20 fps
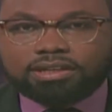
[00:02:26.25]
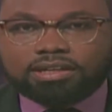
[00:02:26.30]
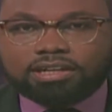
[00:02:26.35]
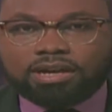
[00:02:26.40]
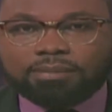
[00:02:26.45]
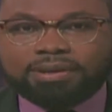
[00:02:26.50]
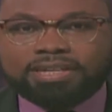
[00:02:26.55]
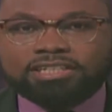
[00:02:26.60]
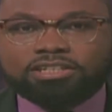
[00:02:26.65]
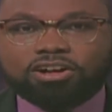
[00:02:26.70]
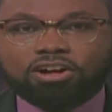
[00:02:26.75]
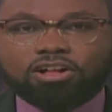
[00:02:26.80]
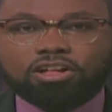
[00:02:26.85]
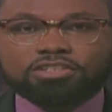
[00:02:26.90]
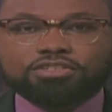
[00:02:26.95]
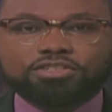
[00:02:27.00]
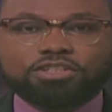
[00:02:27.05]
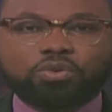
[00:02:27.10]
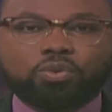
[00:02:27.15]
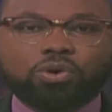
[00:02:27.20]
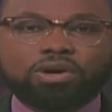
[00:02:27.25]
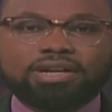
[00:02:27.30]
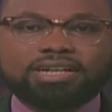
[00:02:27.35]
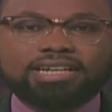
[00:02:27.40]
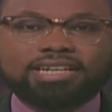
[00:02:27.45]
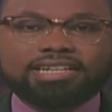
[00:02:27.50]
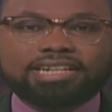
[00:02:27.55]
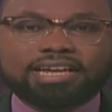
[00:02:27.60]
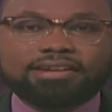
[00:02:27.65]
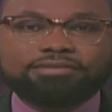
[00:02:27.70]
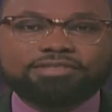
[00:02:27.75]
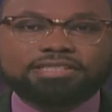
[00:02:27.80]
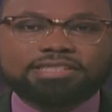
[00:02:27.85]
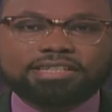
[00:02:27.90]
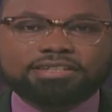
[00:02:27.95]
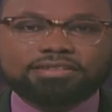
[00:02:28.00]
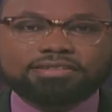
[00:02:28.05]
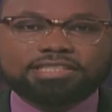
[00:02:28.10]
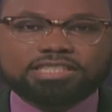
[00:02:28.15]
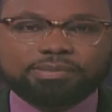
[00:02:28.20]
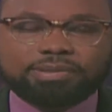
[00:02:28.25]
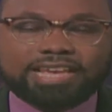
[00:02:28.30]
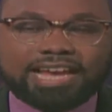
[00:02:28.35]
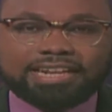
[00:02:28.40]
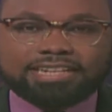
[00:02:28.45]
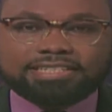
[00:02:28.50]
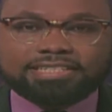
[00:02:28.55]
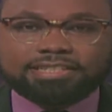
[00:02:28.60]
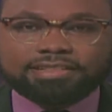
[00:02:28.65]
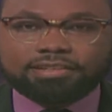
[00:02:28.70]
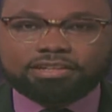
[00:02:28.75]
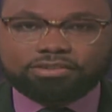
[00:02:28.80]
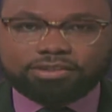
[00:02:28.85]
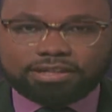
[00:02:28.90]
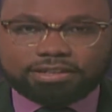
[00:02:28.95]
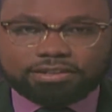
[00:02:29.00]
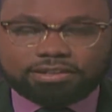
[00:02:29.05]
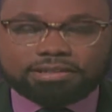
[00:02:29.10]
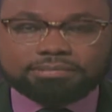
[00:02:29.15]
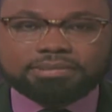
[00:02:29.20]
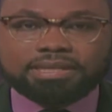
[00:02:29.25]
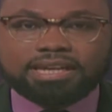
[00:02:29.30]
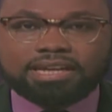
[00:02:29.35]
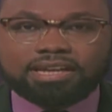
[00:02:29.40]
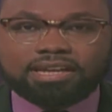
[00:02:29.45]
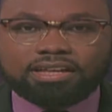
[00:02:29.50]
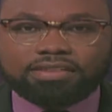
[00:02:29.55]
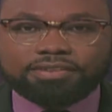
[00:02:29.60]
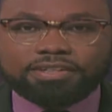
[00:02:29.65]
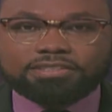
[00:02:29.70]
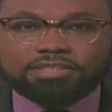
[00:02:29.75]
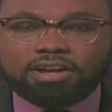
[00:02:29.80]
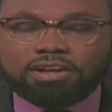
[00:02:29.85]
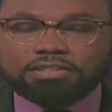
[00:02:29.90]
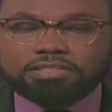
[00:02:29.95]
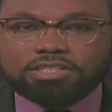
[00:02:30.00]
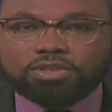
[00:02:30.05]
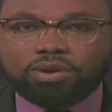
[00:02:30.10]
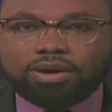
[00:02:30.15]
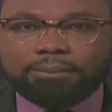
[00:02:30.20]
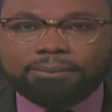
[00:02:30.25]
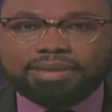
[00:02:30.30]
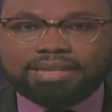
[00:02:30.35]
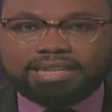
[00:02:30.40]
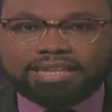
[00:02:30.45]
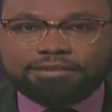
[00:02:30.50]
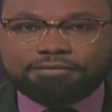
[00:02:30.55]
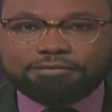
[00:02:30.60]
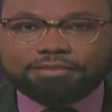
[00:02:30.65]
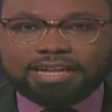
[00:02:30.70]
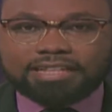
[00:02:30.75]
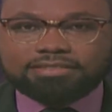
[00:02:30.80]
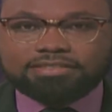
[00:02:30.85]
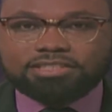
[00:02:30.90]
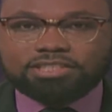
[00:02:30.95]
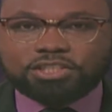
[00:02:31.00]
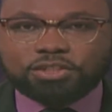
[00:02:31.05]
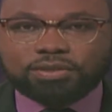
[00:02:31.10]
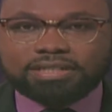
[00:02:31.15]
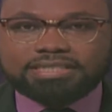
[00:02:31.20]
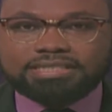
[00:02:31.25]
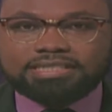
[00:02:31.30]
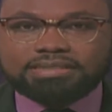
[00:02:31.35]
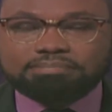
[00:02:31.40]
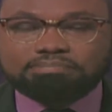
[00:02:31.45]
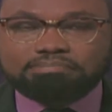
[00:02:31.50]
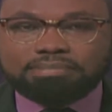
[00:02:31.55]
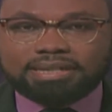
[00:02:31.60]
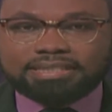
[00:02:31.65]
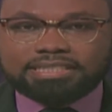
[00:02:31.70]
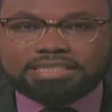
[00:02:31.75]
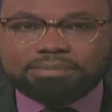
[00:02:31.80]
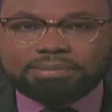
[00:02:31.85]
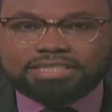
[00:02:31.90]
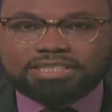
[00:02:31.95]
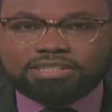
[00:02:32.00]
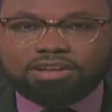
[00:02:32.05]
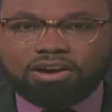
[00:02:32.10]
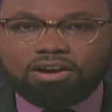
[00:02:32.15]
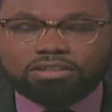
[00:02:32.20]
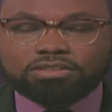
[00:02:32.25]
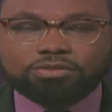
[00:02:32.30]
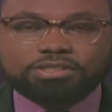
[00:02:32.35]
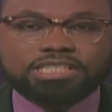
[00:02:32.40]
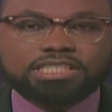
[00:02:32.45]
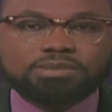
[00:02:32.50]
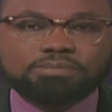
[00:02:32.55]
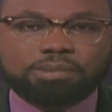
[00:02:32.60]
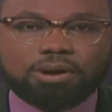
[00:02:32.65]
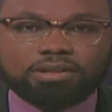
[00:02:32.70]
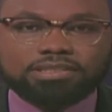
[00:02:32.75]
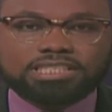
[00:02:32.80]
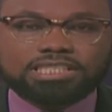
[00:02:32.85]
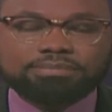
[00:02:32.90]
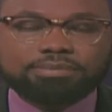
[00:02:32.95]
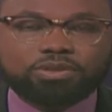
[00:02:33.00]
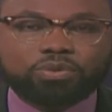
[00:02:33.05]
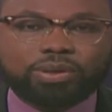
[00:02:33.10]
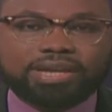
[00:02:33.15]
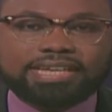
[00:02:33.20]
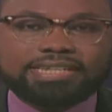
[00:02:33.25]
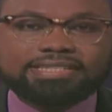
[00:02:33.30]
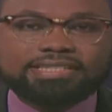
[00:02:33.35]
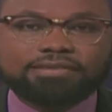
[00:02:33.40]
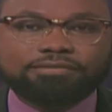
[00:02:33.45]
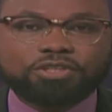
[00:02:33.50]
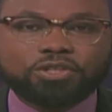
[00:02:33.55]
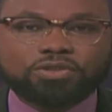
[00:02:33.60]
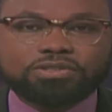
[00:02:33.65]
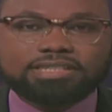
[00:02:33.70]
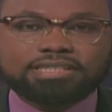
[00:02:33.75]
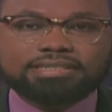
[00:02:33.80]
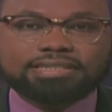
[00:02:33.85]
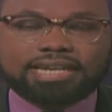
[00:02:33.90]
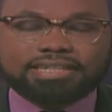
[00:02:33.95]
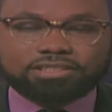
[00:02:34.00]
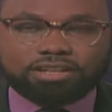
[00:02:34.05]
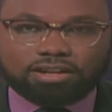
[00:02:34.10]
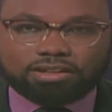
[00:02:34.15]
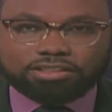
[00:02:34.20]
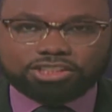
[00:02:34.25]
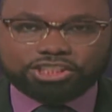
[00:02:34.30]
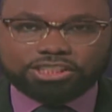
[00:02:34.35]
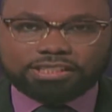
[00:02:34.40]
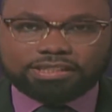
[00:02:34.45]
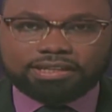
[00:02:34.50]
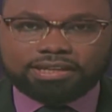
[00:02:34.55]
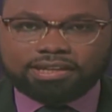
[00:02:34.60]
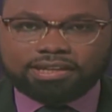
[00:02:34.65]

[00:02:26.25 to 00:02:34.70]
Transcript: Amid calls for work and life skills to be added to the curriculum, there's also a belief that students must be taught responsible ways of using technology.